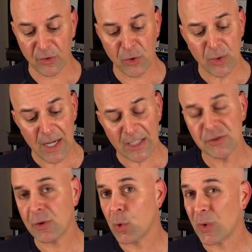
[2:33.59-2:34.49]
So you can
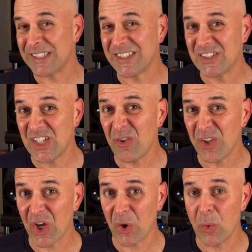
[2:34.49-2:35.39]
actually record
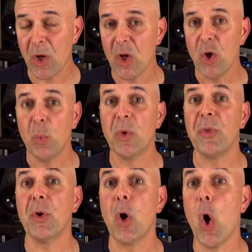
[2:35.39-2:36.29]
stereo
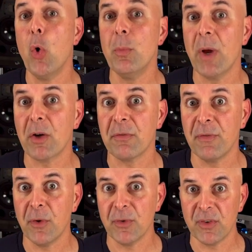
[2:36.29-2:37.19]
with your own
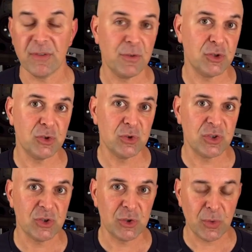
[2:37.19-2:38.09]
microphones if you
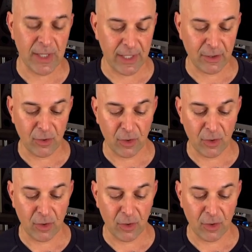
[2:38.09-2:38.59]
choose to do that.